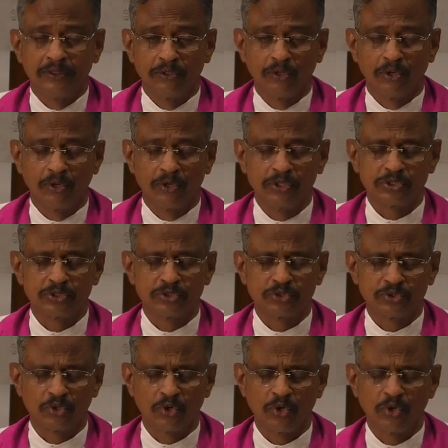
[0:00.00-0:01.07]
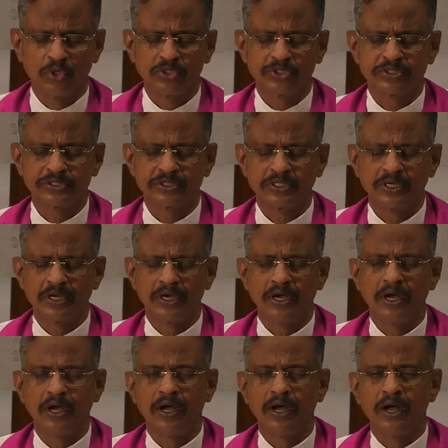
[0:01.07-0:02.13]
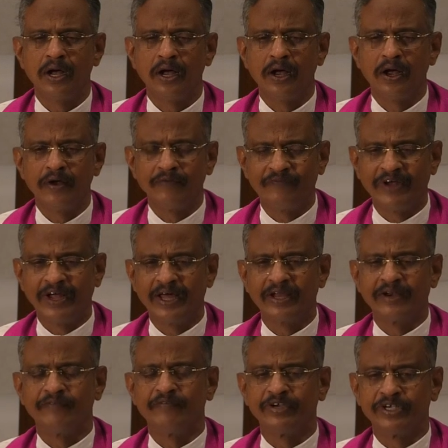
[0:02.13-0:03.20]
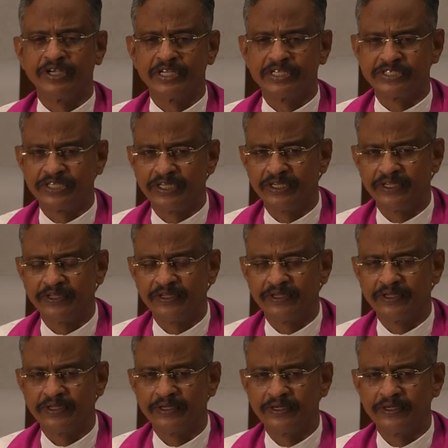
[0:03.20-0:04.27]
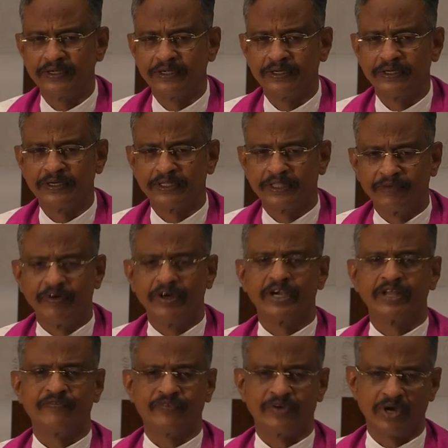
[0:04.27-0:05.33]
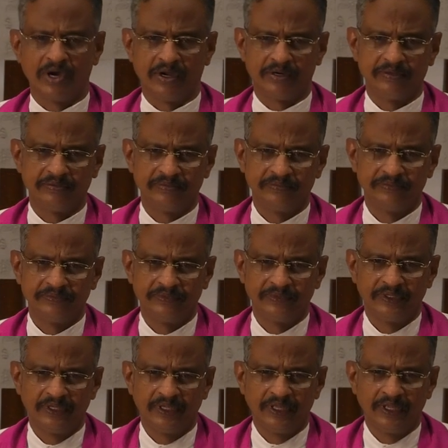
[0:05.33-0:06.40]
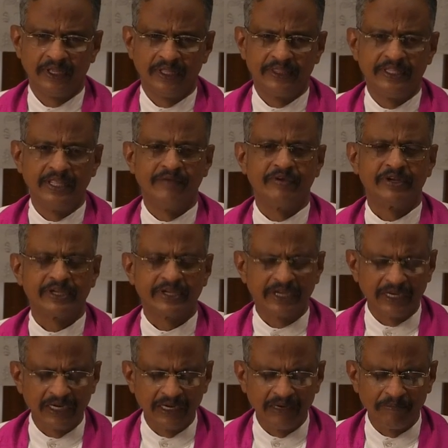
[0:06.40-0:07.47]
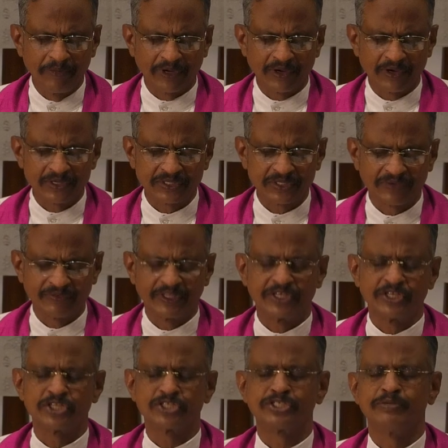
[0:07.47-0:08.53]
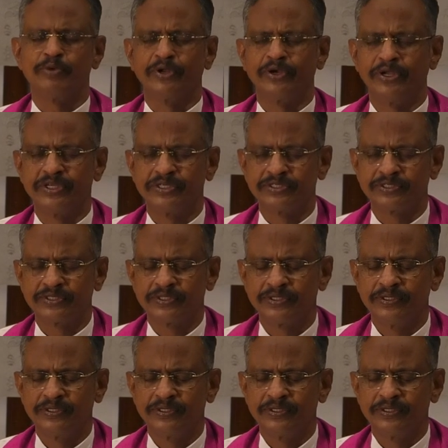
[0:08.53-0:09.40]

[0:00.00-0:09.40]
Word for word: those souls were witnessing the word of God. They were killed because of the testimonies